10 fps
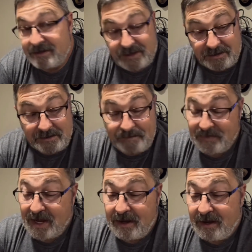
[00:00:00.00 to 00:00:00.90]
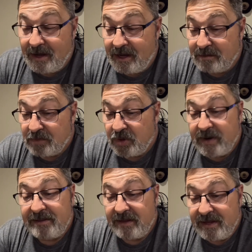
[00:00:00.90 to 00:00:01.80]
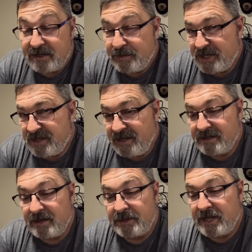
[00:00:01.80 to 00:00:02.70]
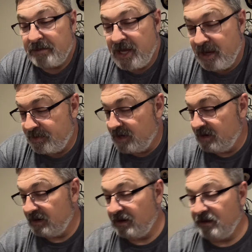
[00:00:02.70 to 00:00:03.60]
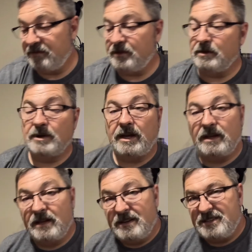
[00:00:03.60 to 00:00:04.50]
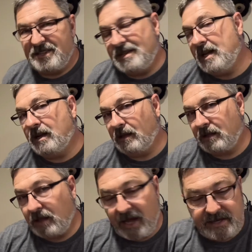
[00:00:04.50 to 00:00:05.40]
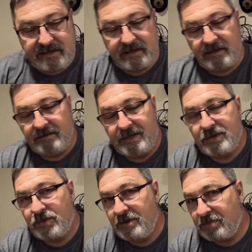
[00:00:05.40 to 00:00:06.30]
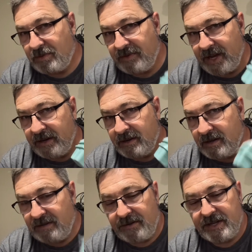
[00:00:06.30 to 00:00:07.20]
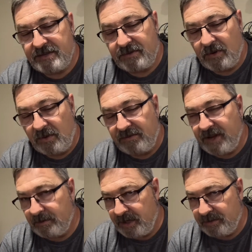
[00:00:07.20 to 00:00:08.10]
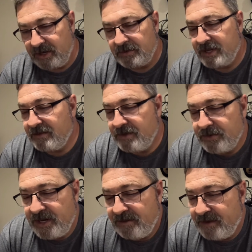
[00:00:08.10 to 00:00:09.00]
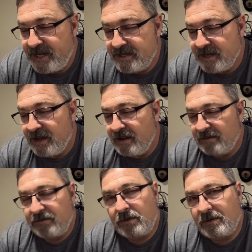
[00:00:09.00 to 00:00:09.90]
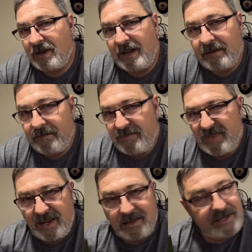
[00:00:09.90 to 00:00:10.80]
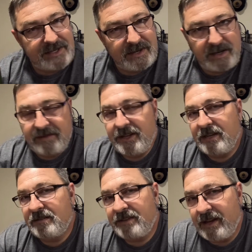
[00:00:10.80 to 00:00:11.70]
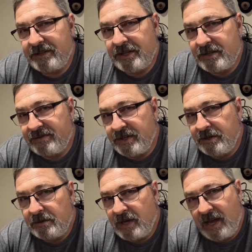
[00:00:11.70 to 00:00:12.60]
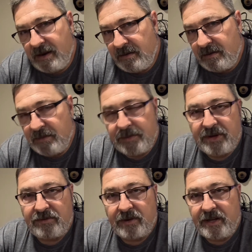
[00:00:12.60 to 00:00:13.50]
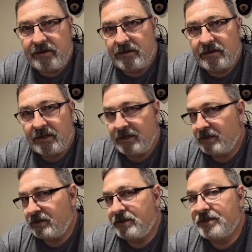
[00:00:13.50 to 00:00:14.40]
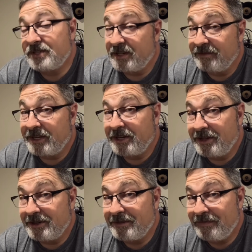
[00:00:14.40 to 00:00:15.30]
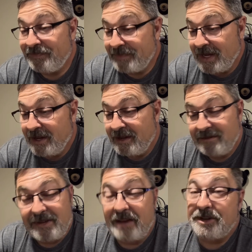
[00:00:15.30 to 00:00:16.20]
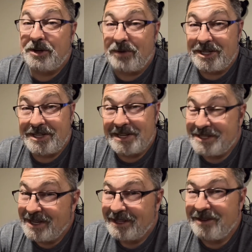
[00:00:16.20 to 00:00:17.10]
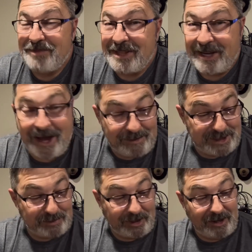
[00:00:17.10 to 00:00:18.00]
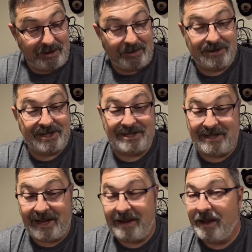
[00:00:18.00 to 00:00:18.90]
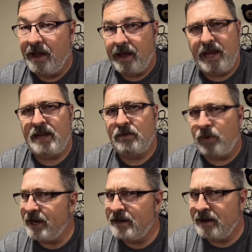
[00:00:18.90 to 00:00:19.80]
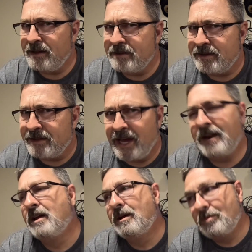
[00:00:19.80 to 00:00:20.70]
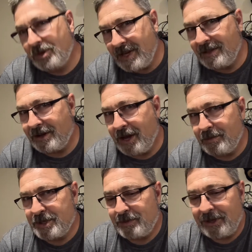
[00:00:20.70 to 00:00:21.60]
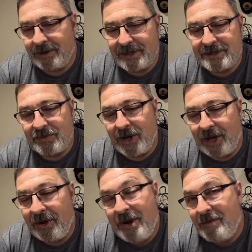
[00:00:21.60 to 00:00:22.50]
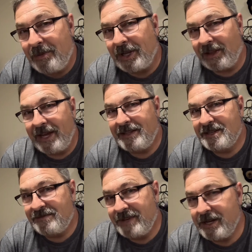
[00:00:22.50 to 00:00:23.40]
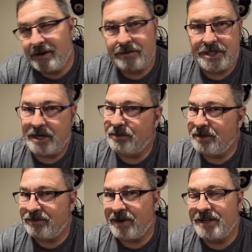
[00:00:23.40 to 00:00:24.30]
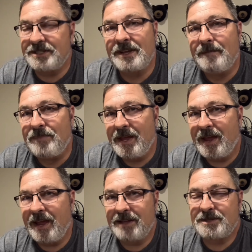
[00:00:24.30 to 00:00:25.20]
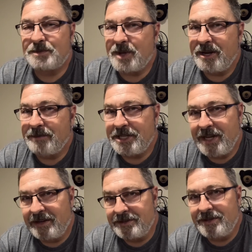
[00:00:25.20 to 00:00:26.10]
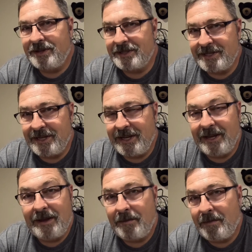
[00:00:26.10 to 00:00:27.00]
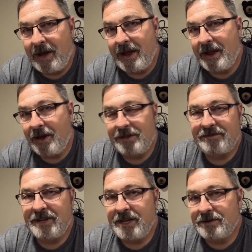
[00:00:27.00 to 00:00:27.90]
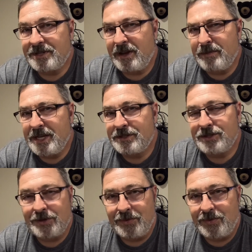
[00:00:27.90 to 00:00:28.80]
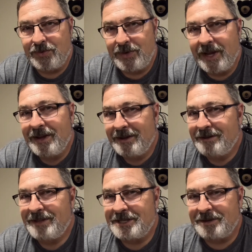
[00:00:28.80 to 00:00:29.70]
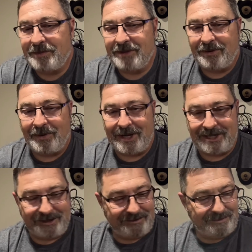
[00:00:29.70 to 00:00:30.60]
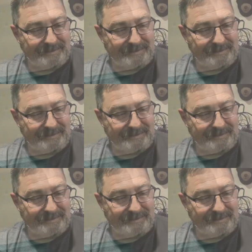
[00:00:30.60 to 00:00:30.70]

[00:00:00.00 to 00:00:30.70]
So um, great thing, especially summertime camping. If you uh, just need a little ice, this wouldn't provide enough ice for a whole family, but it will give you enough ice for uh, at least an evening of cocktails for you and maybe your friend or, or your significant other. If you have any questions, leave them in the comments below or just think, hey, why didn't I think of that? Put that in the comments below as well. Remember to like this video, share it with your friends, and subscribe to my channel so you can see my other videos coming soon. Thanks everybody for watching.